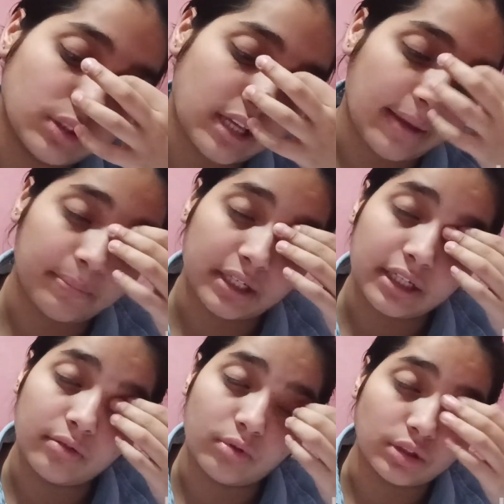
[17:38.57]
was
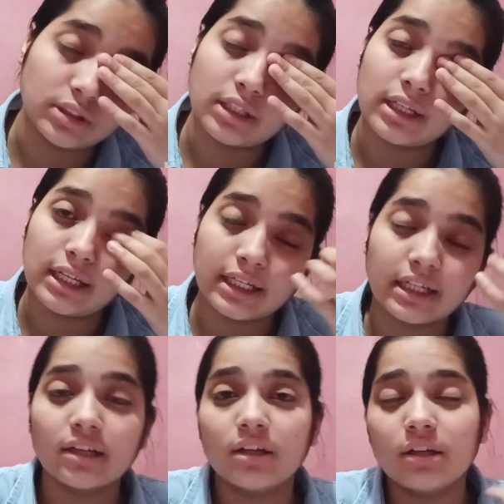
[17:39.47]
happening was
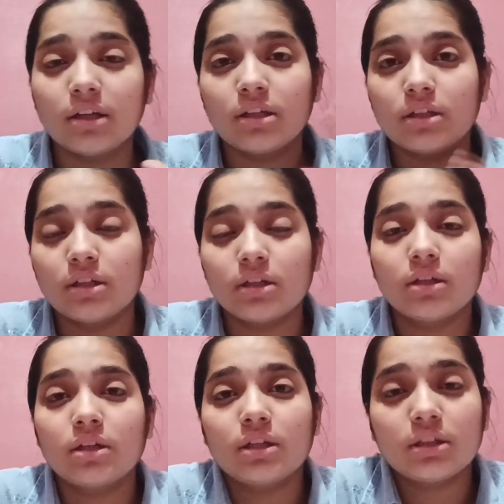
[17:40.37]
like
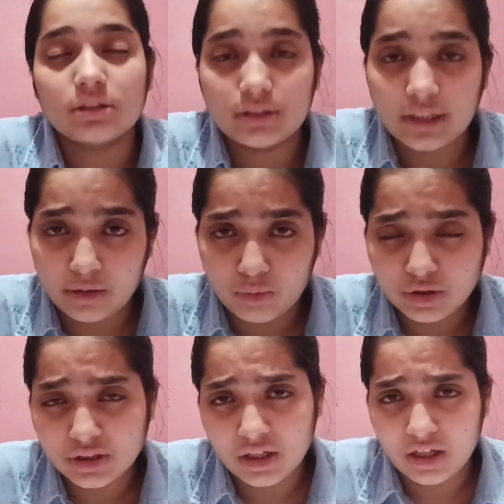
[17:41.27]
there
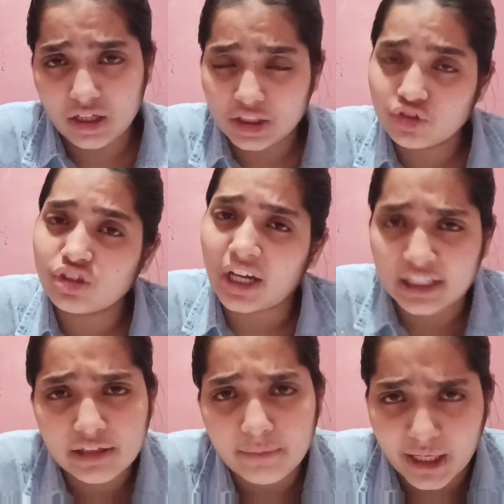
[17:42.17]
was
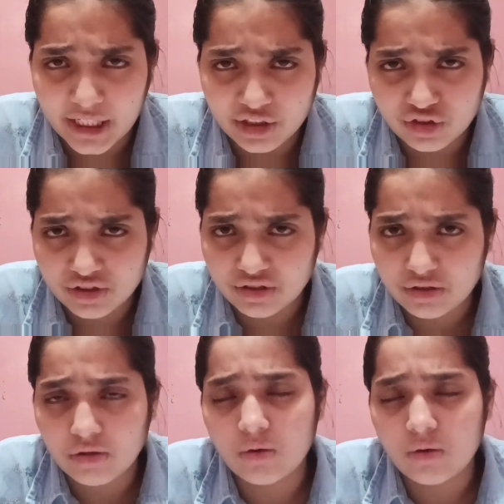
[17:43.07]
child marriages.